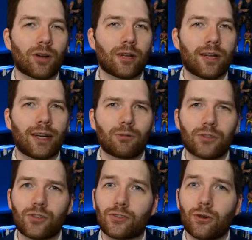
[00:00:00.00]
run, and I
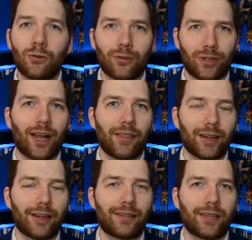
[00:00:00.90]
was so glad
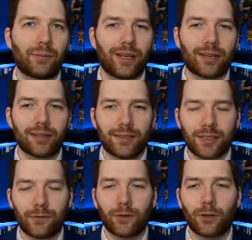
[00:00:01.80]
that I did because
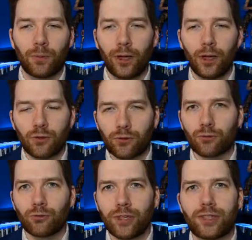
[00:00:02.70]
this film
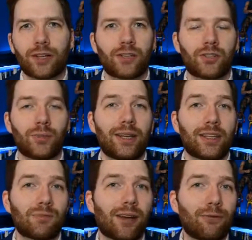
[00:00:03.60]
truly touched me.
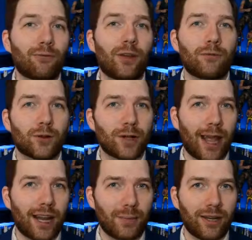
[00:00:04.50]
It's my favorite
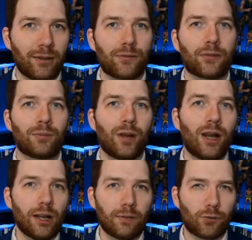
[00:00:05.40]
animated film
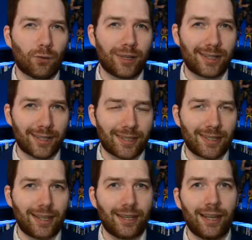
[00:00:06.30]
of
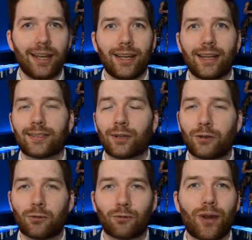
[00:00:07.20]
2016. It's a
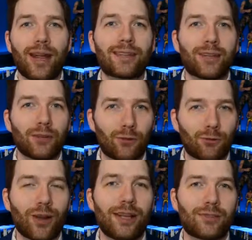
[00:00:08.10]
great,
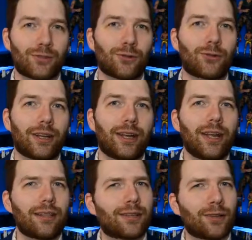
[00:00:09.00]
great story that